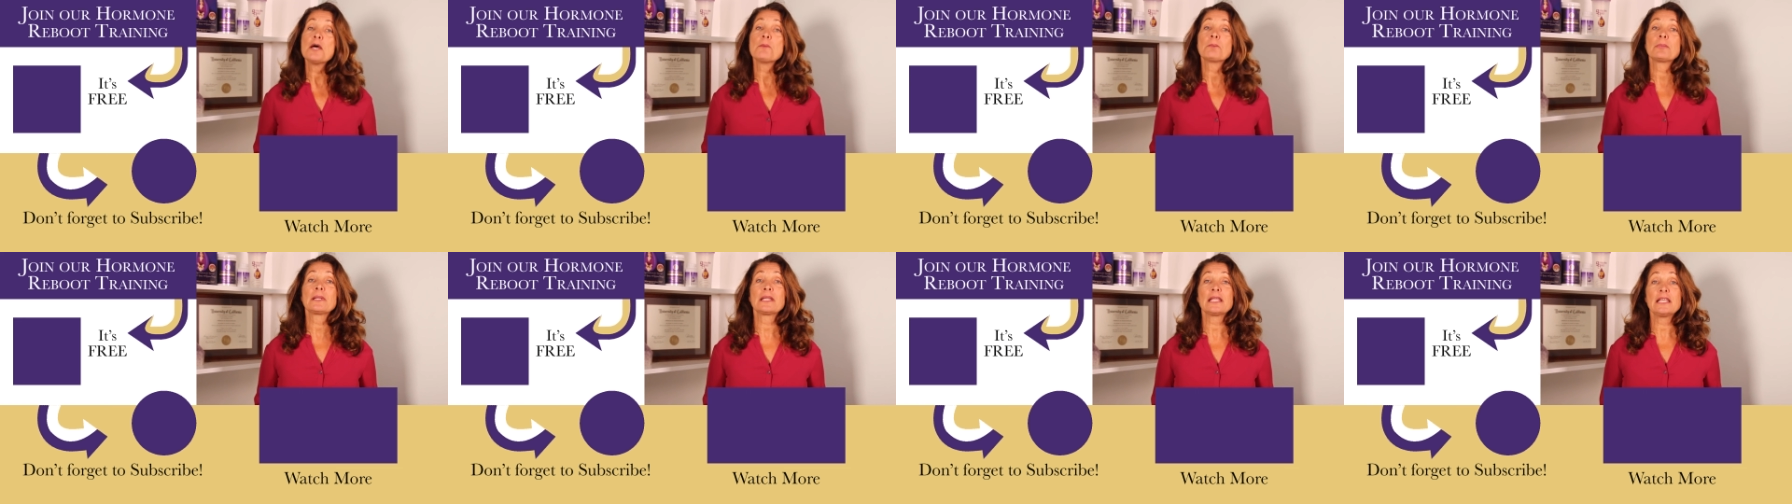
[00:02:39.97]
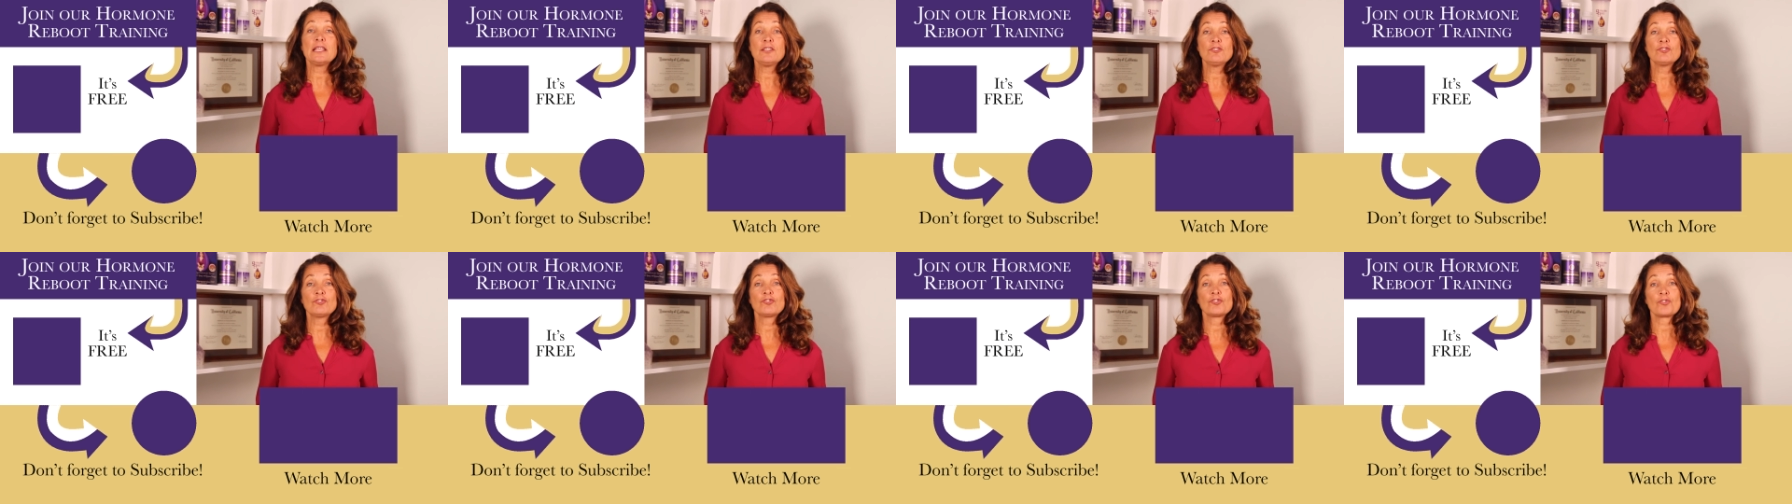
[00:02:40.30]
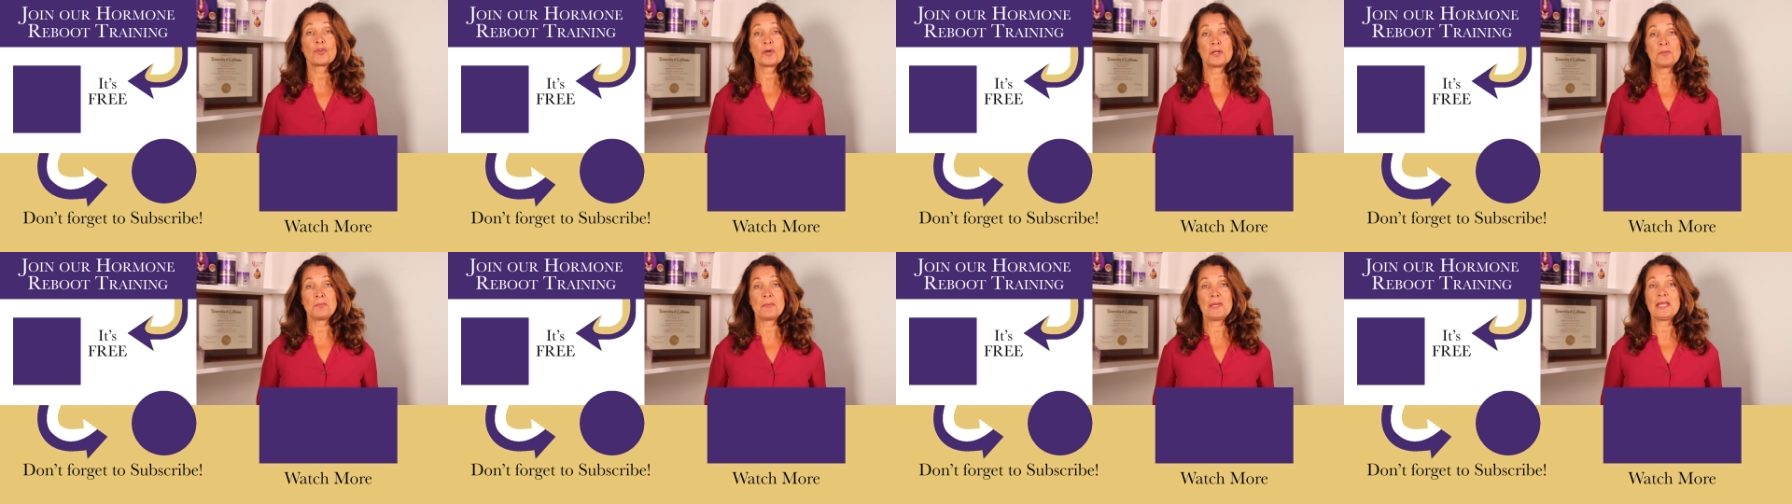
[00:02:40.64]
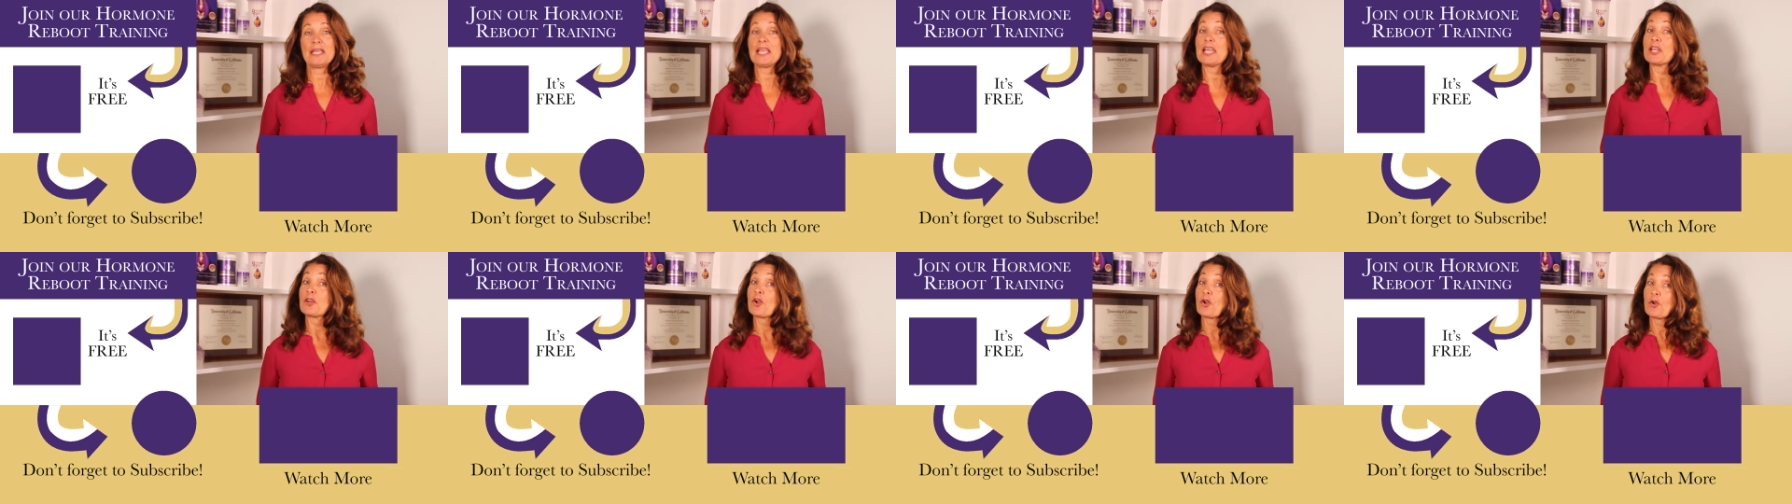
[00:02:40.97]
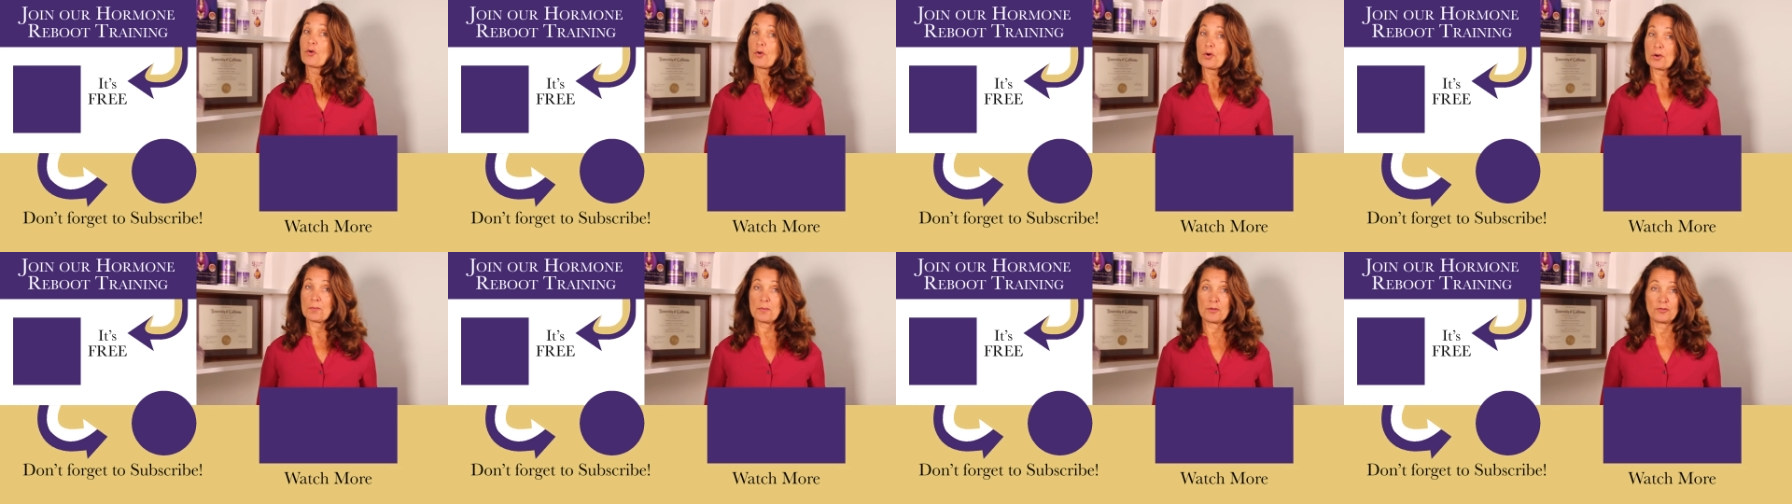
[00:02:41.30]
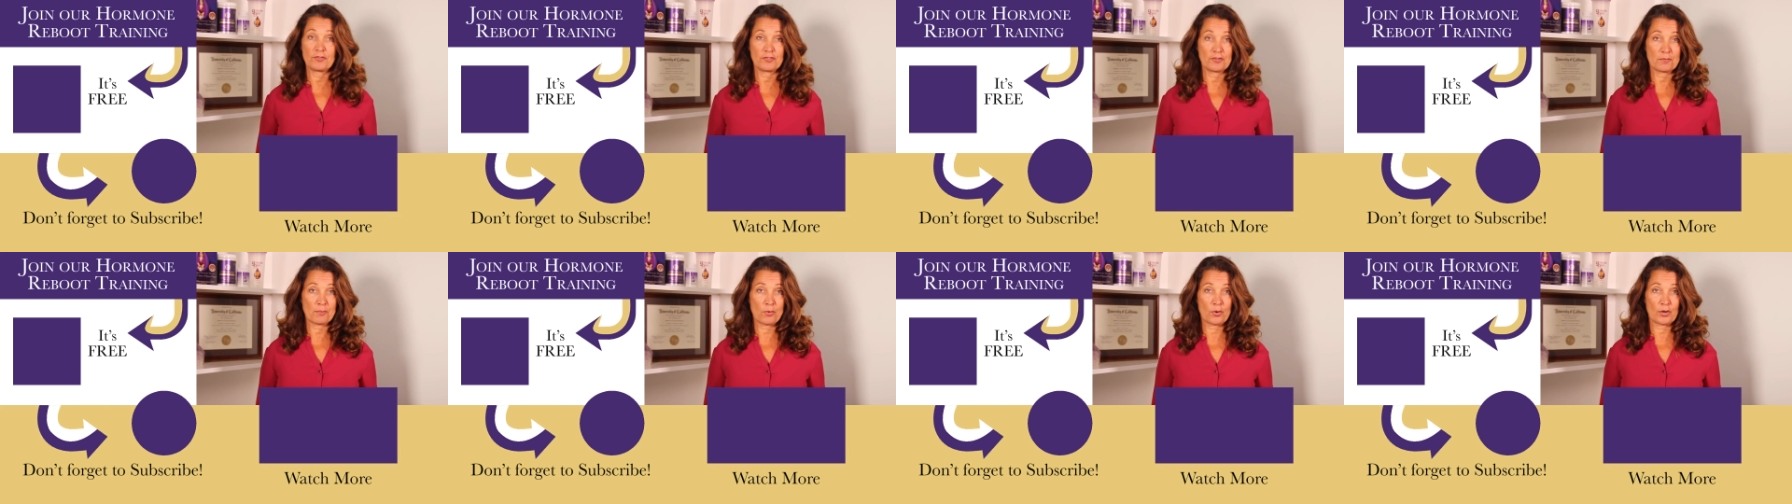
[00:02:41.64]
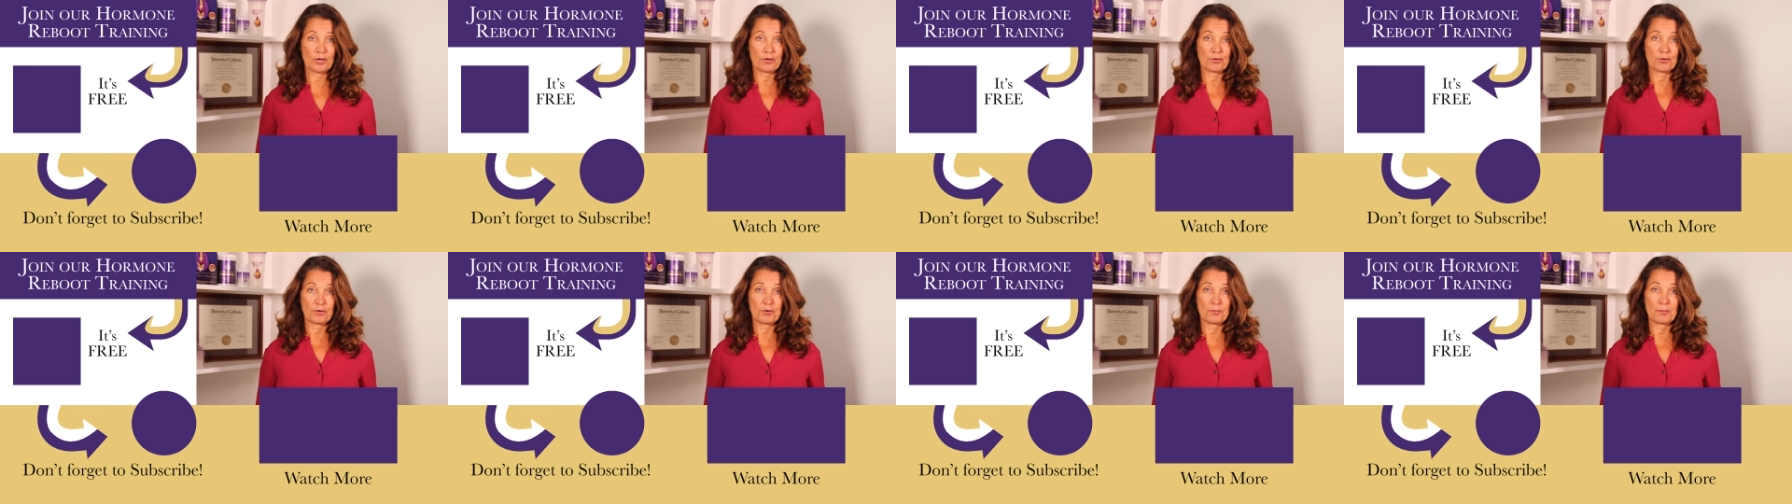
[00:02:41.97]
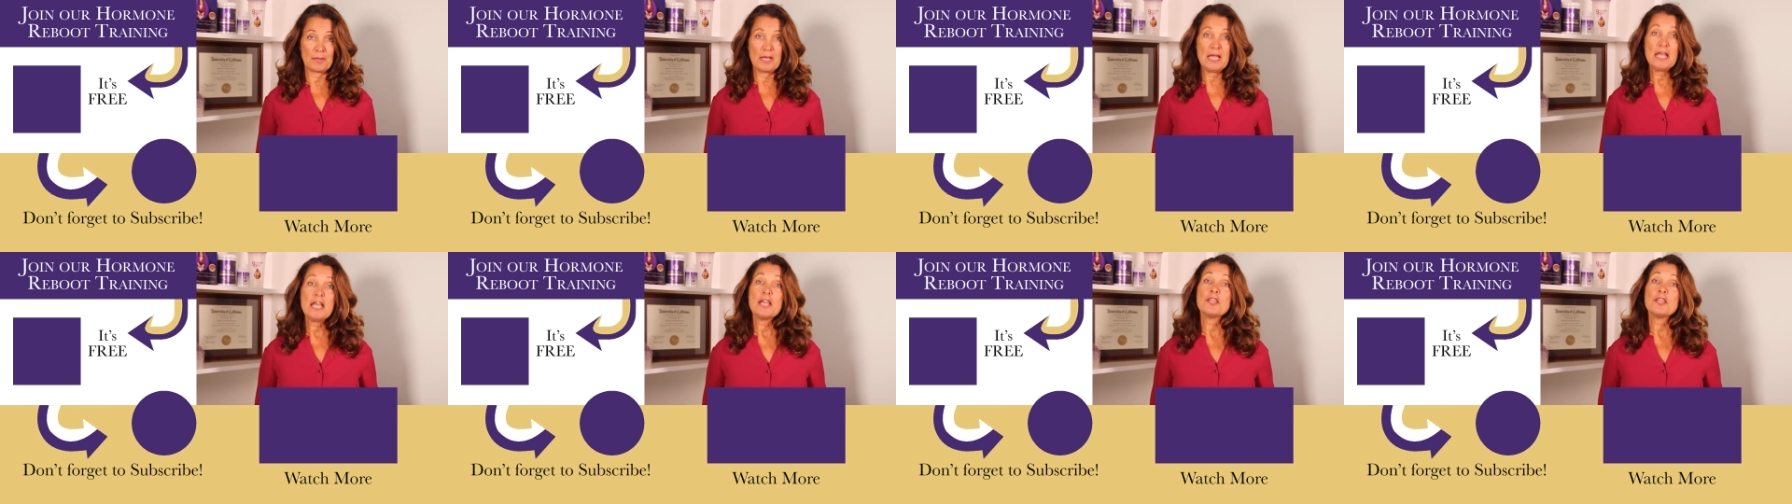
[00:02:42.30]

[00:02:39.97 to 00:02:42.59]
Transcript: please join me in our hormone support group.